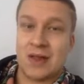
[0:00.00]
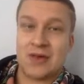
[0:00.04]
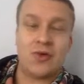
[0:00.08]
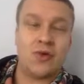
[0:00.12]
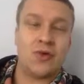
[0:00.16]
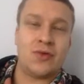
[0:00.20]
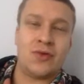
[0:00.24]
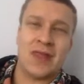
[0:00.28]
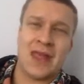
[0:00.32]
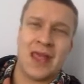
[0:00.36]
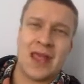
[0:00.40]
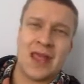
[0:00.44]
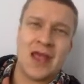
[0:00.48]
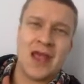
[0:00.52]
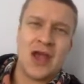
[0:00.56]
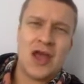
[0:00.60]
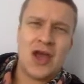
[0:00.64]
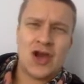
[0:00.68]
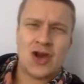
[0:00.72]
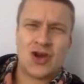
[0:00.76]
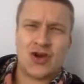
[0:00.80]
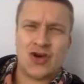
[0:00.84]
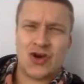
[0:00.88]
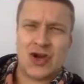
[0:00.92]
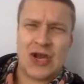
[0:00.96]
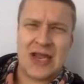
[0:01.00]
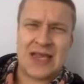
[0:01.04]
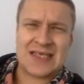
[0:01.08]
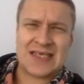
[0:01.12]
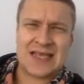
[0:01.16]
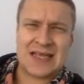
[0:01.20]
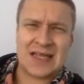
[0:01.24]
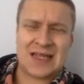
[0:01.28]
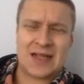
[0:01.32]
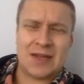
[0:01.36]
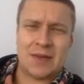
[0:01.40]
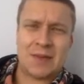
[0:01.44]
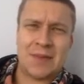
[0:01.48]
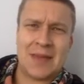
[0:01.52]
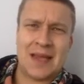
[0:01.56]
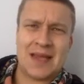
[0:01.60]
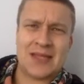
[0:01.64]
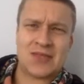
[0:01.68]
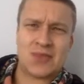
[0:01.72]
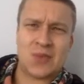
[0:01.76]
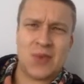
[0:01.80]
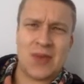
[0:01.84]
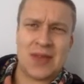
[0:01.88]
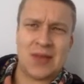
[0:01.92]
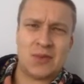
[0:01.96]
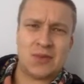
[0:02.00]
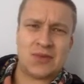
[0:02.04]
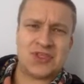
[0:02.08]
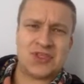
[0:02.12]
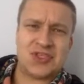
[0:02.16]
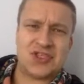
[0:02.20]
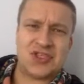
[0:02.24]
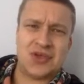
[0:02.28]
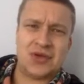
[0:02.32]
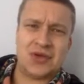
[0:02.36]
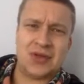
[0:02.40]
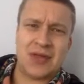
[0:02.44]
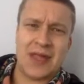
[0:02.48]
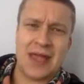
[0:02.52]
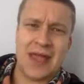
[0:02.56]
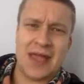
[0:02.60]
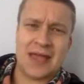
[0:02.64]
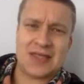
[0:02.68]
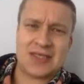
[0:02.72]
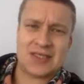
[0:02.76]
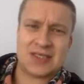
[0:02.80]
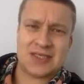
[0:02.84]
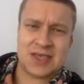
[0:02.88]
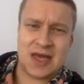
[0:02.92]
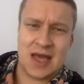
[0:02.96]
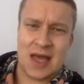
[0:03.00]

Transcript: and only creaked a little bit when it was too late,